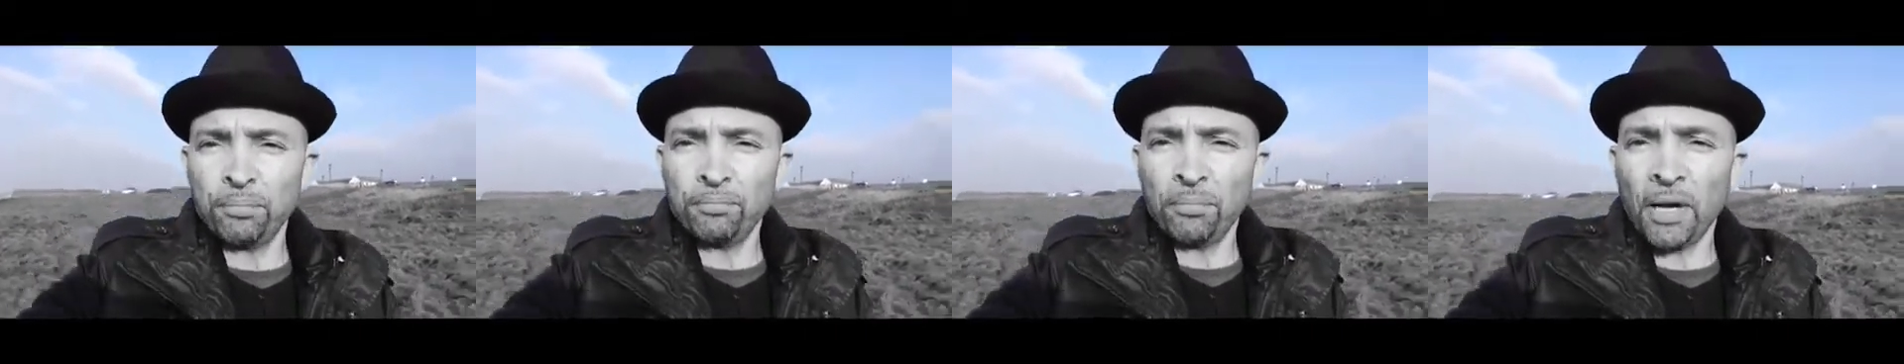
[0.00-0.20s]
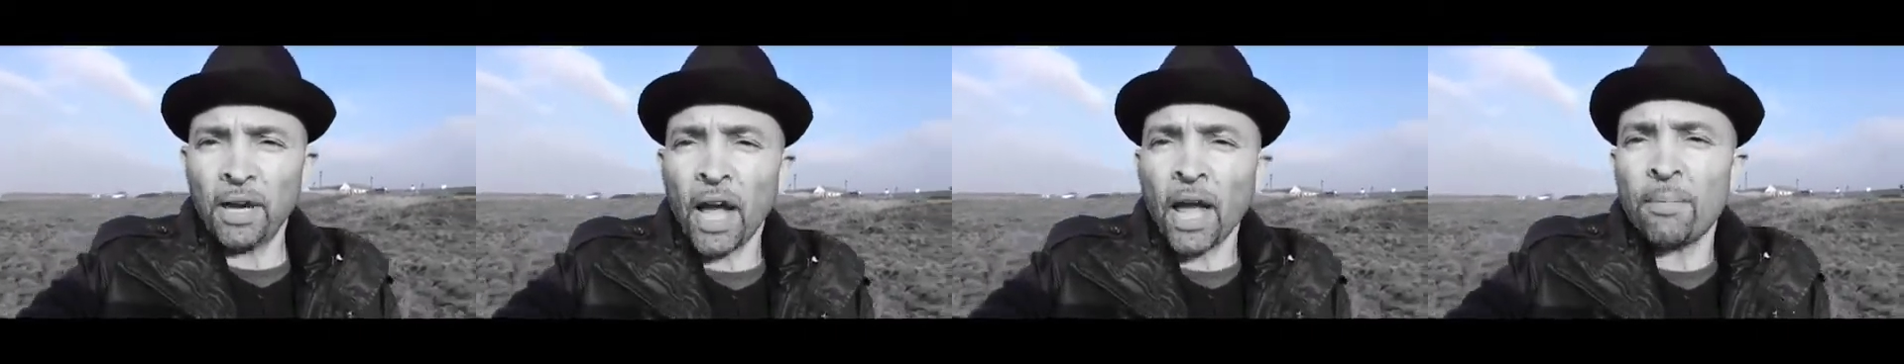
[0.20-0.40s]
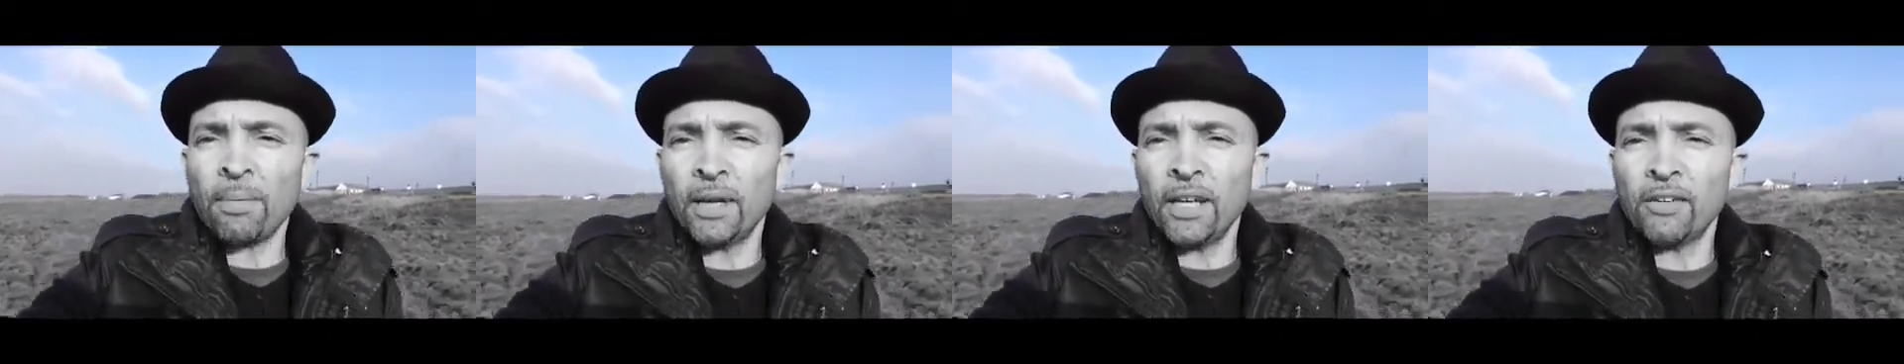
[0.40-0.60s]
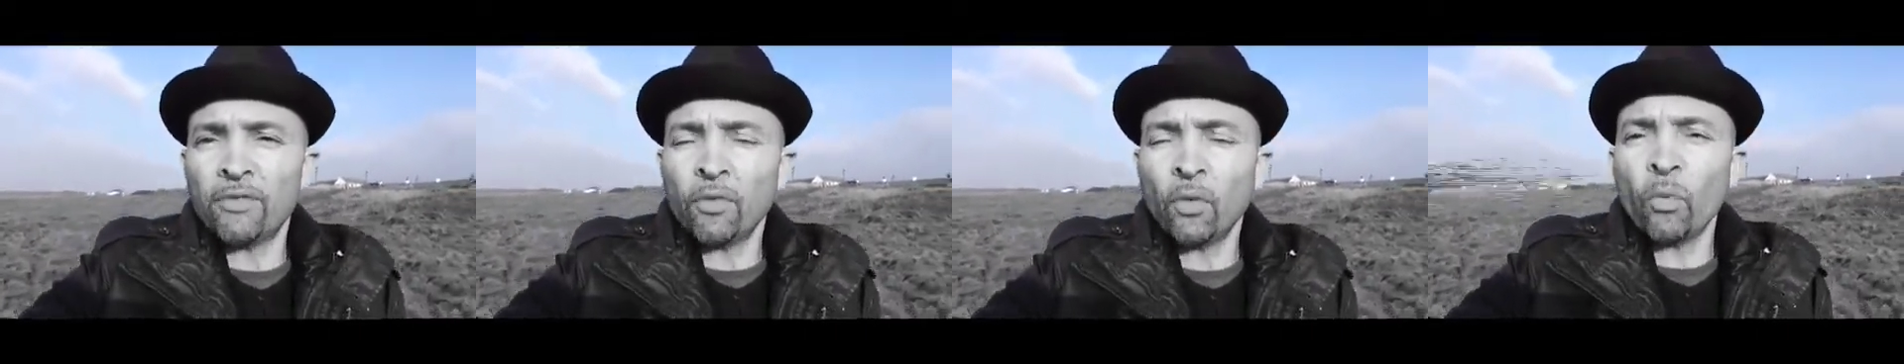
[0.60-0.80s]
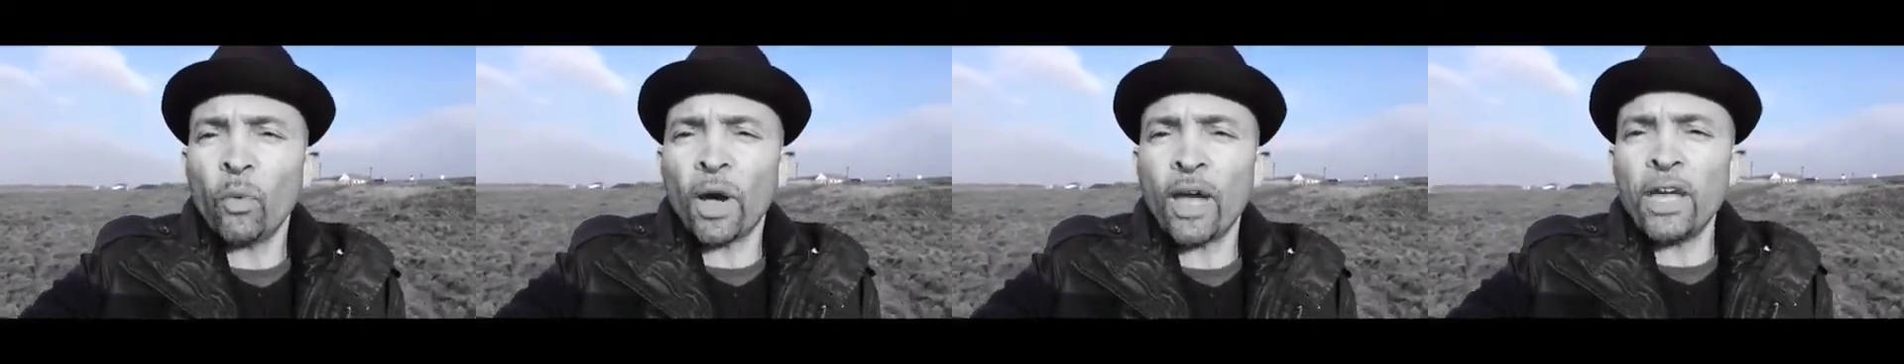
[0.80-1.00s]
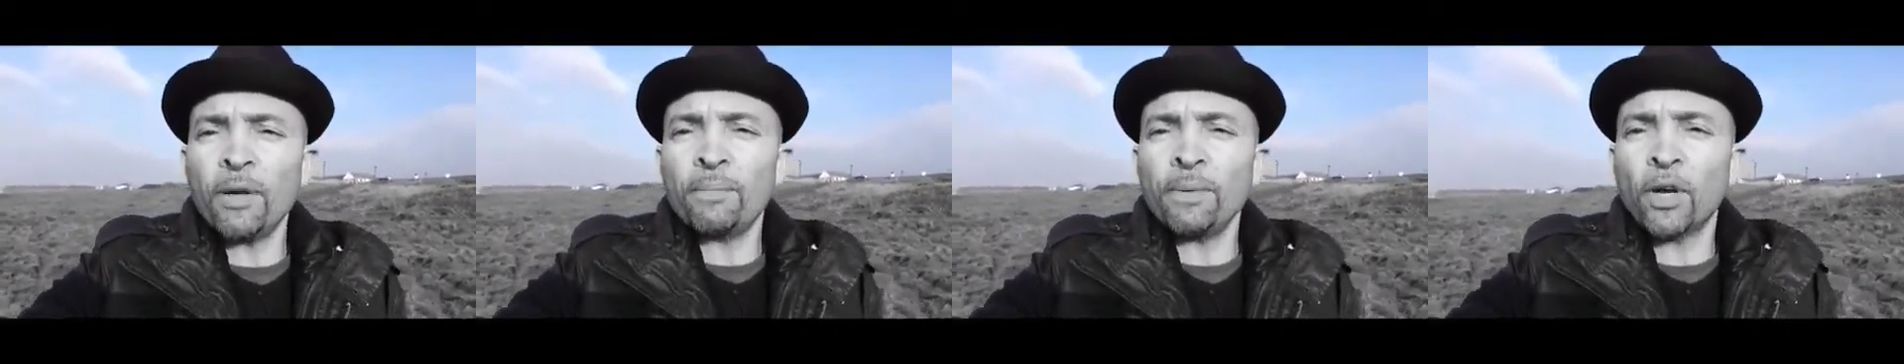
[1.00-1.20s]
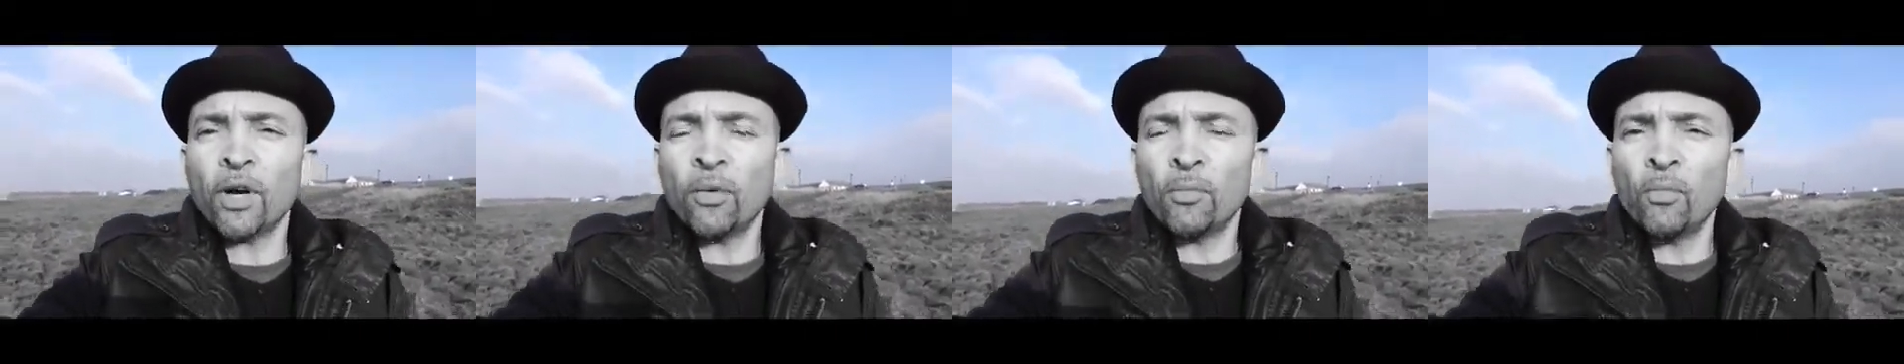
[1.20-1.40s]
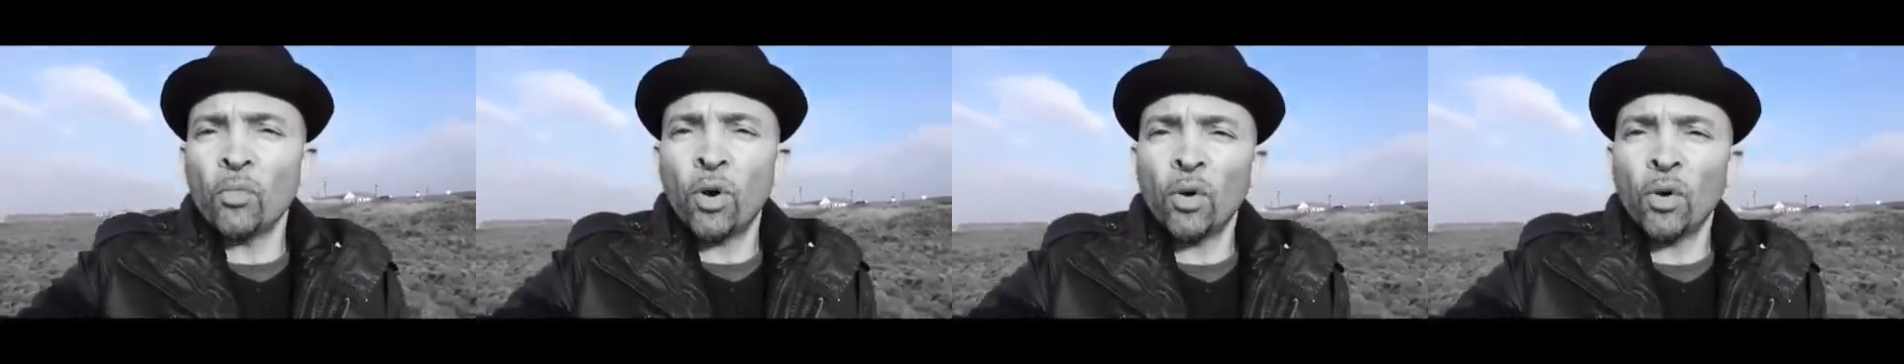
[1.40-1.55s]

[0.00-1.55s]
And I believe way beyond